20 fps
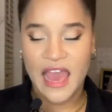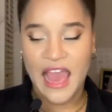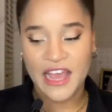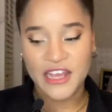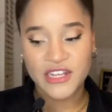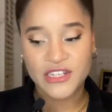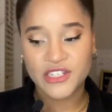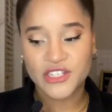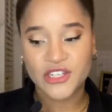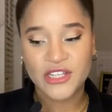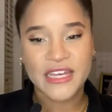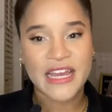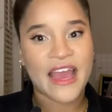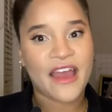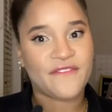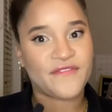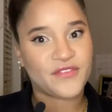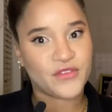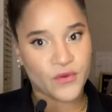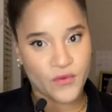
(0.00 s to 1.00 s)
Actually, I
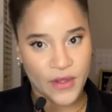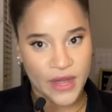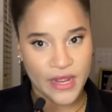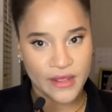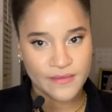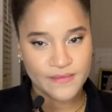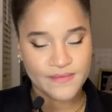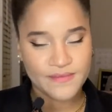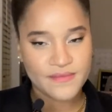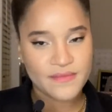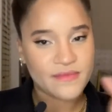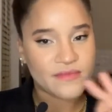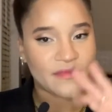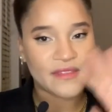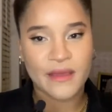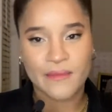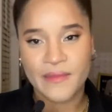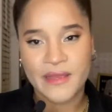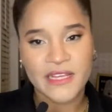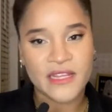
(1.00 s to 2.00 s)
have three.
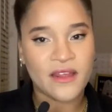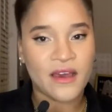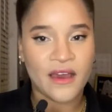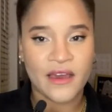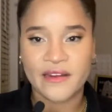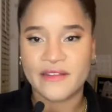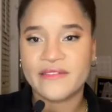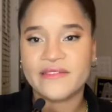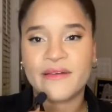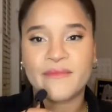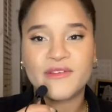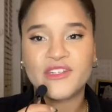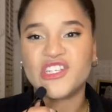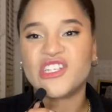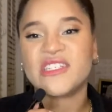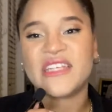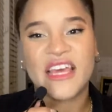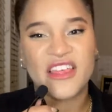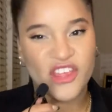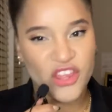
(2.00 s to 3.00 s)
Let me
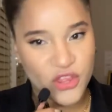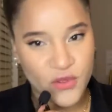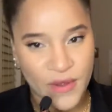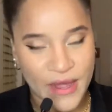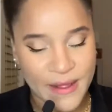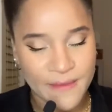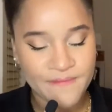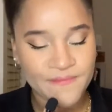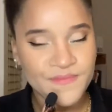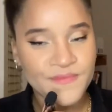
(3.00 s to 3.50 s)
just say the three.